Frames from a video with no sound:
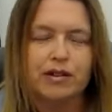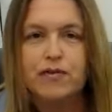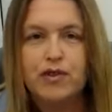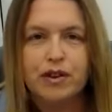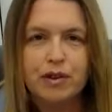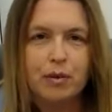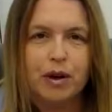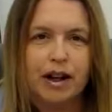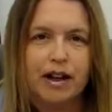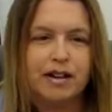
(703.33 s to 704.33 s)
You've done the
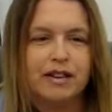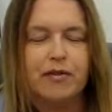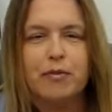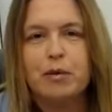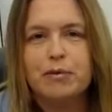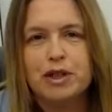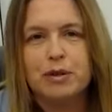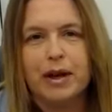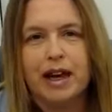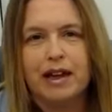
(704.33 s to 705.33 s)
work, they've promised to
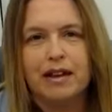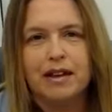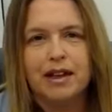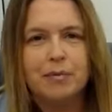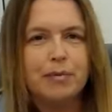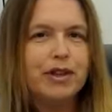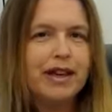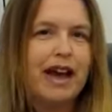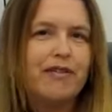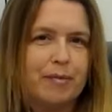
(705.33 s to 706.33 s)
pay, but they
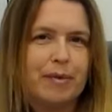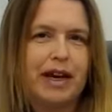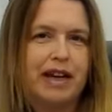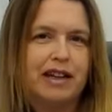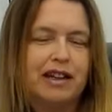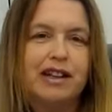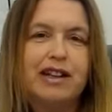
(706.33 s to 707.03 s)
haven't paid.